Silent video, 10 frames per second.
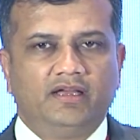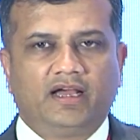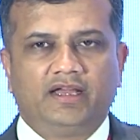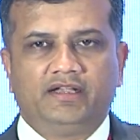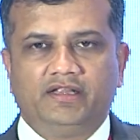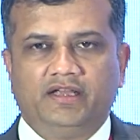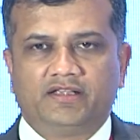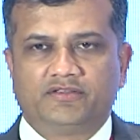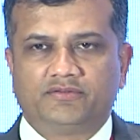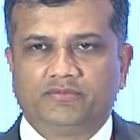IT
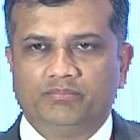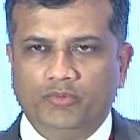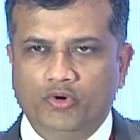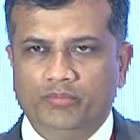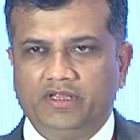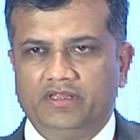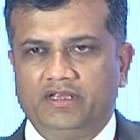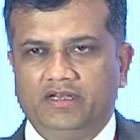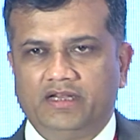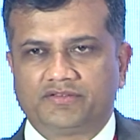has boomed in
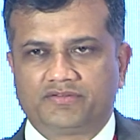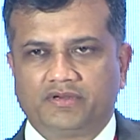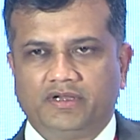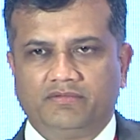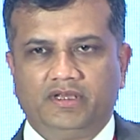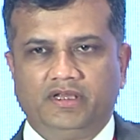the industry,